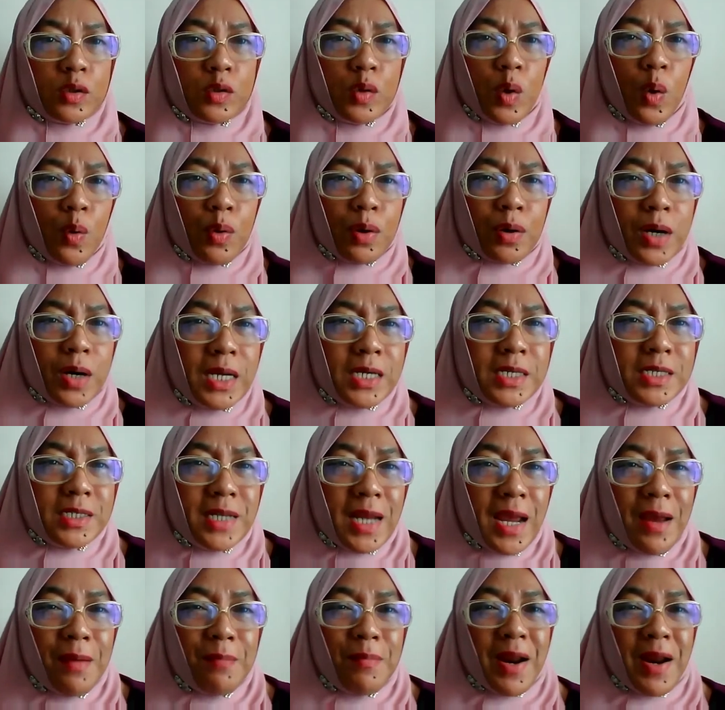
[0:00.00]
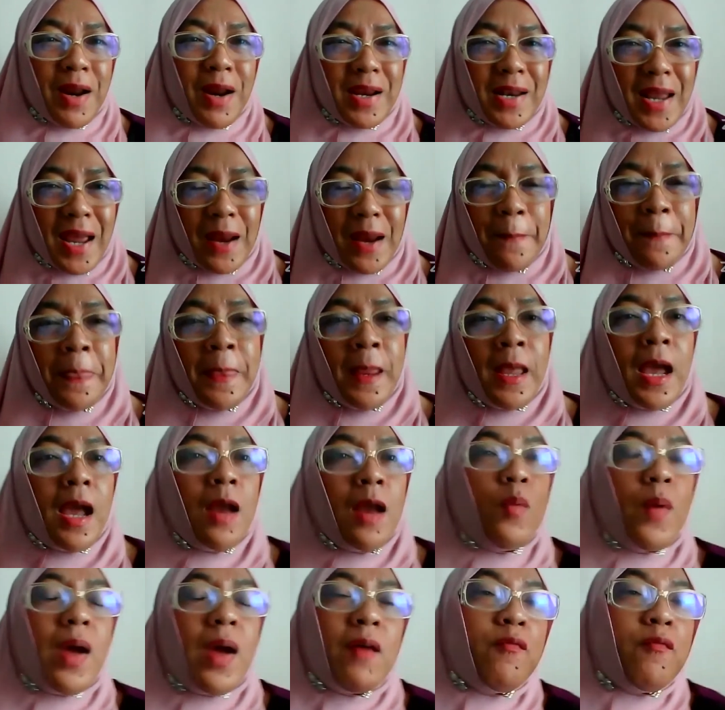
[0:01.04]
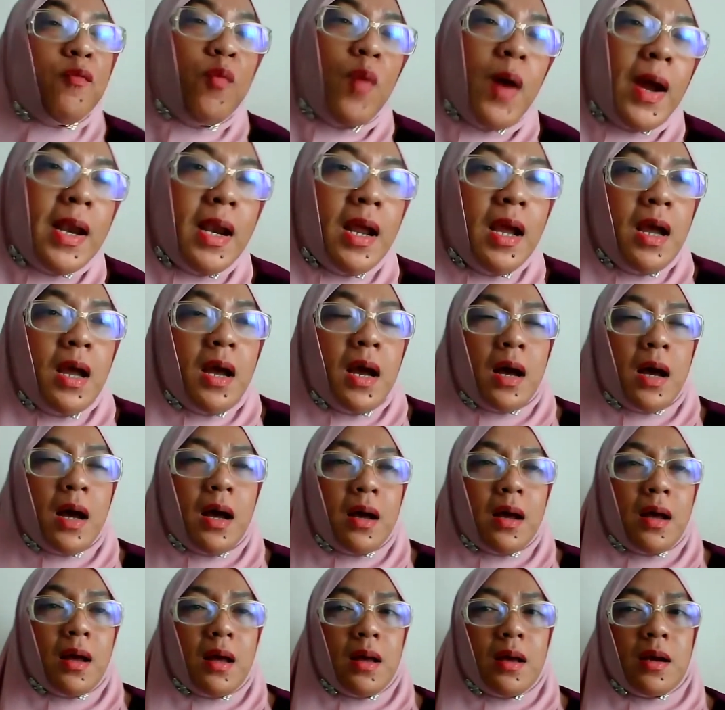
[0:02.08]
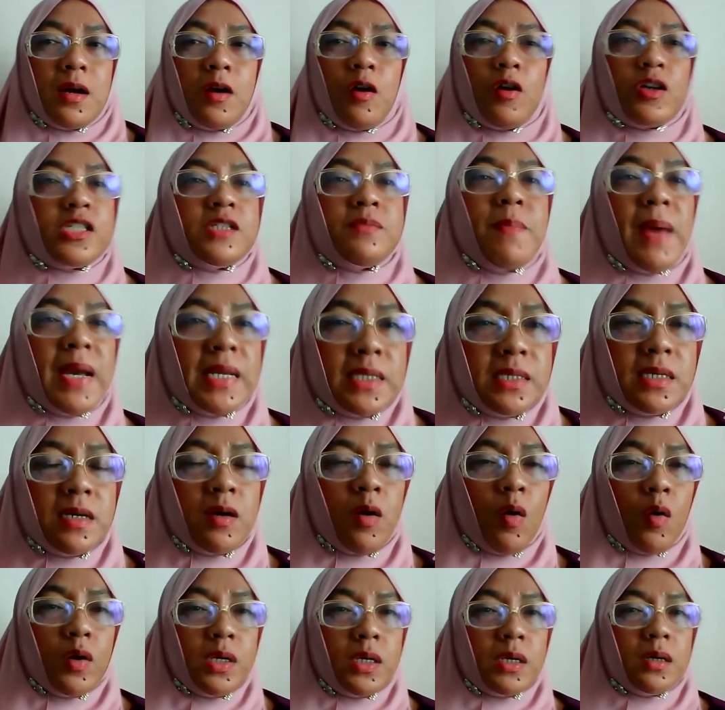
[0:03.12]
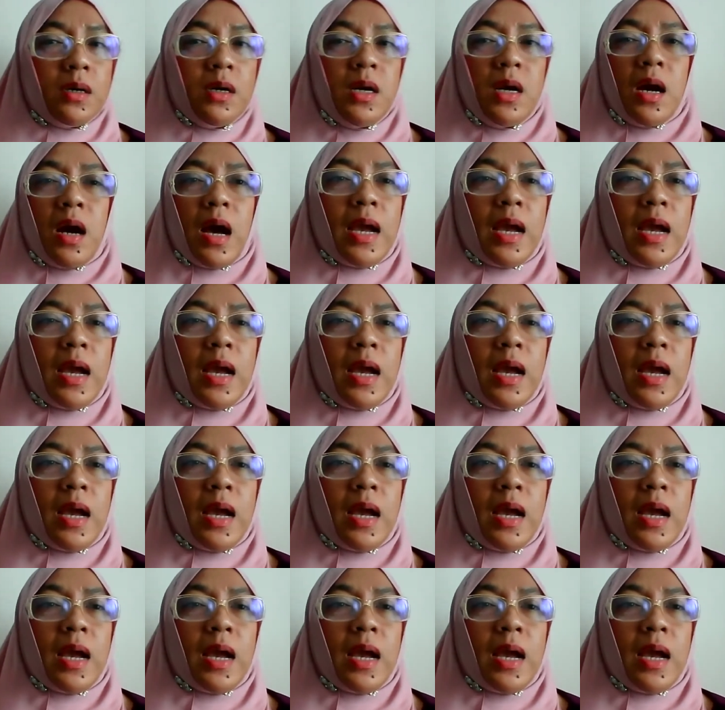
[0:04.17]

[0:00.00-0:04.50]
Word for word: so rich, damn like that. And we have one uh cosmetic owner.